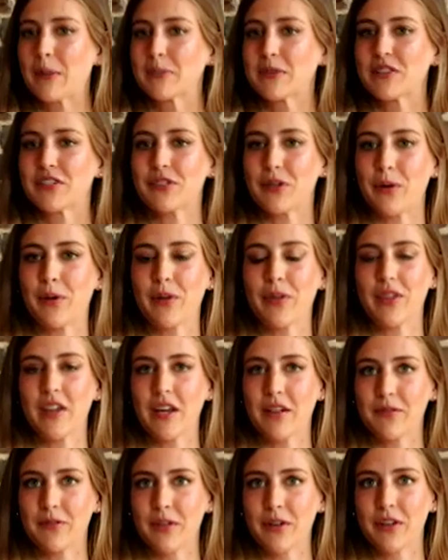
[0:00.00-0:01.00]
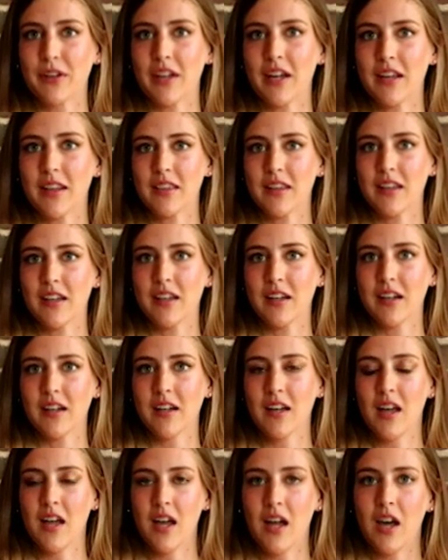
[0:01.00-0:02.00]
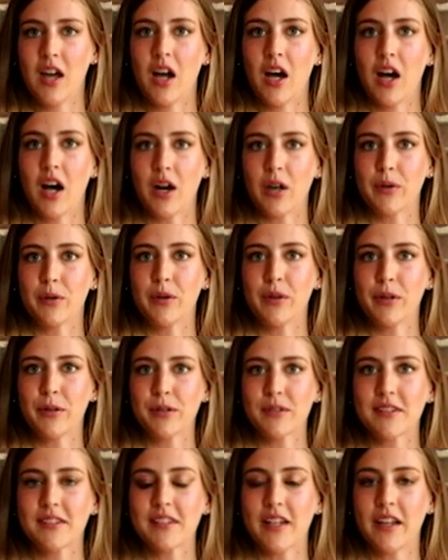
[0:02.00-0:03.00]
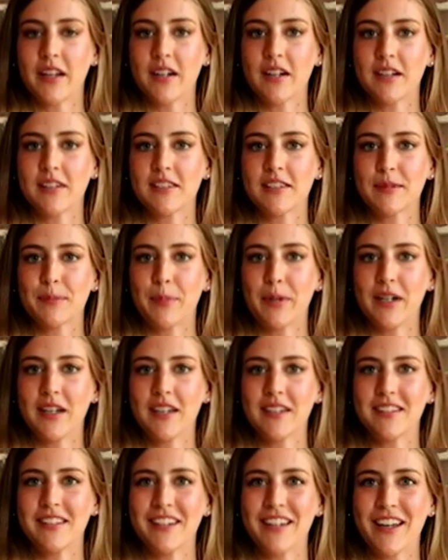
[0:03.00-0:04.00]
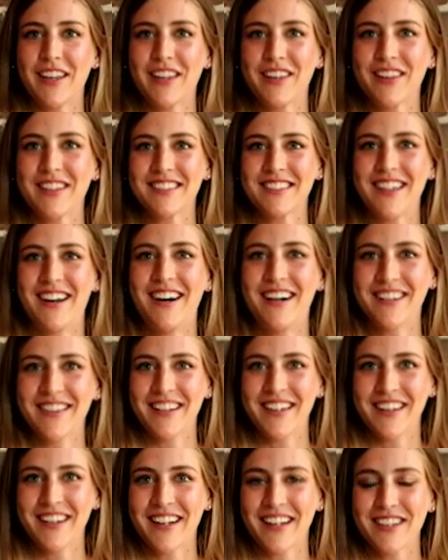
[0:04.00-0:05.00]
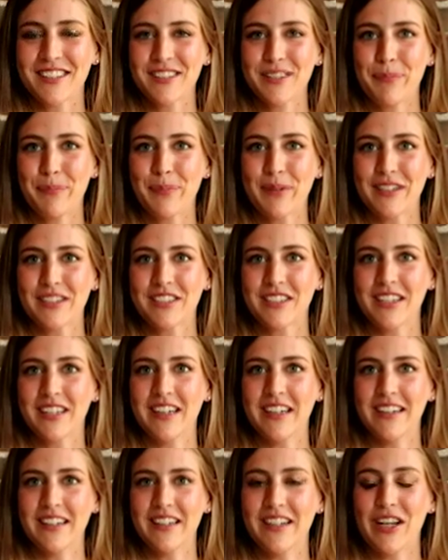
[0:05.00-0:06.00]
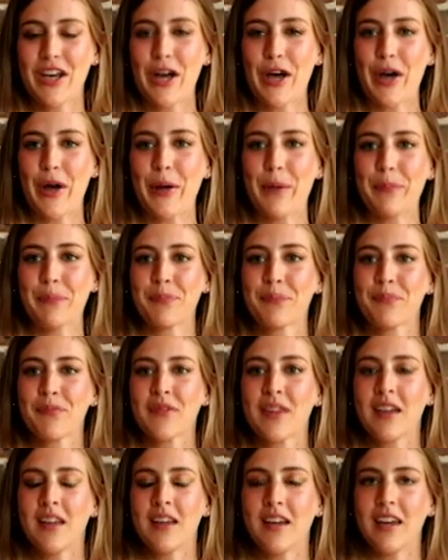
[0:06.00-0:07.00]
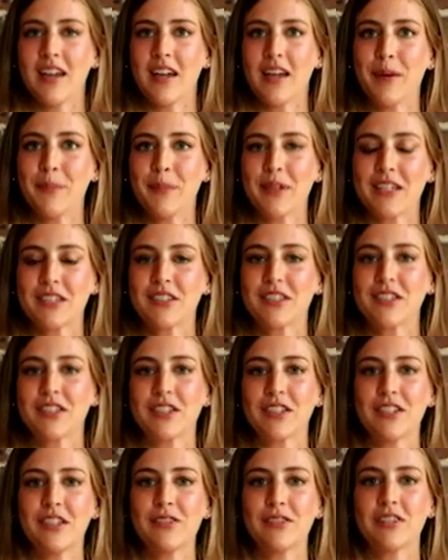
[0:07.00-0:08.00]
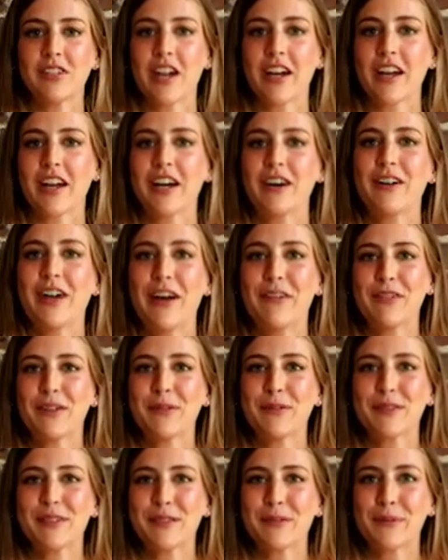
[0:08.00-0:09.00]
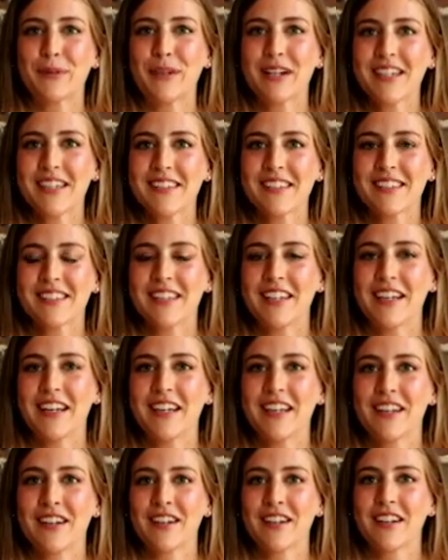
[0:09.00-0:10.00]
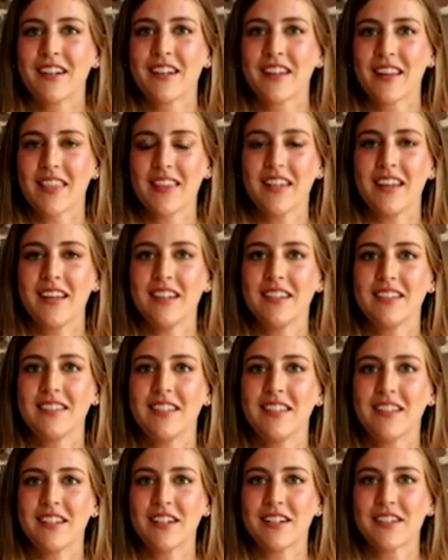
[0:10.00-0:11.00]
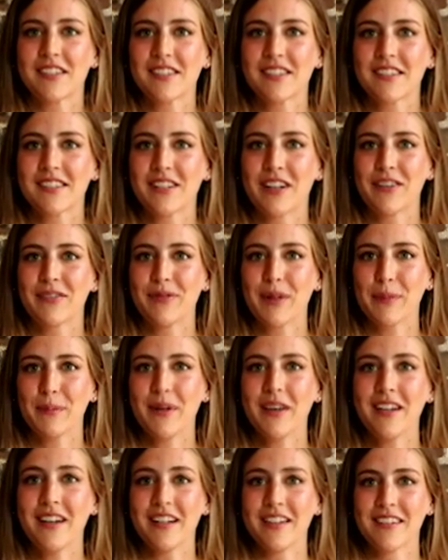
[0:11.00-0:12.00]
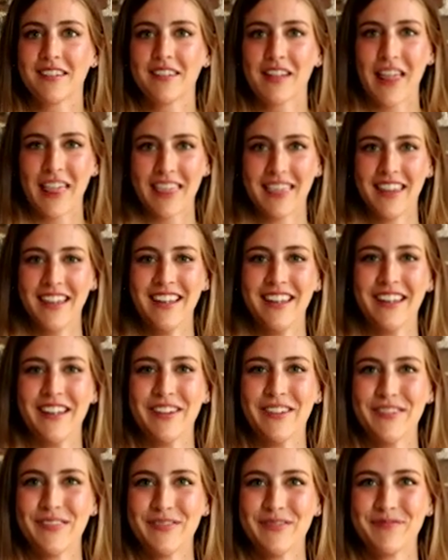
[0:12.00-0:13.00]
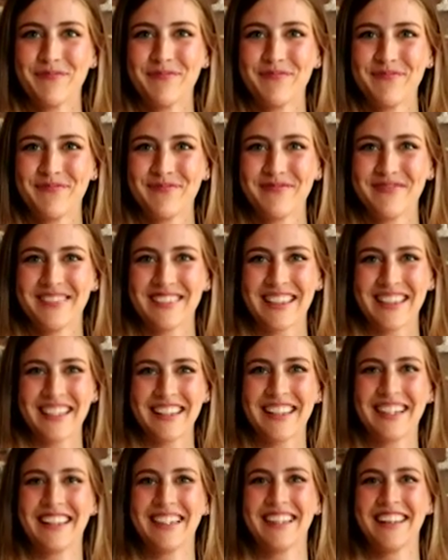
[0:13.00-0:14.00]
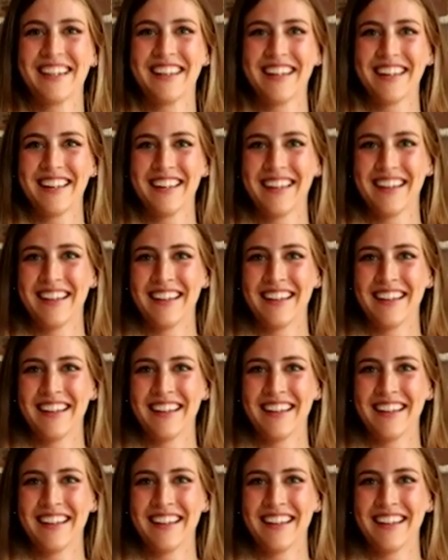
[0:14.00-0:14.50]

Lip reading: I'm so thankful that the Art Renewal Center is putting together this online exhibition. And make sure you check out everyone's works and the details of my painting. Thank you.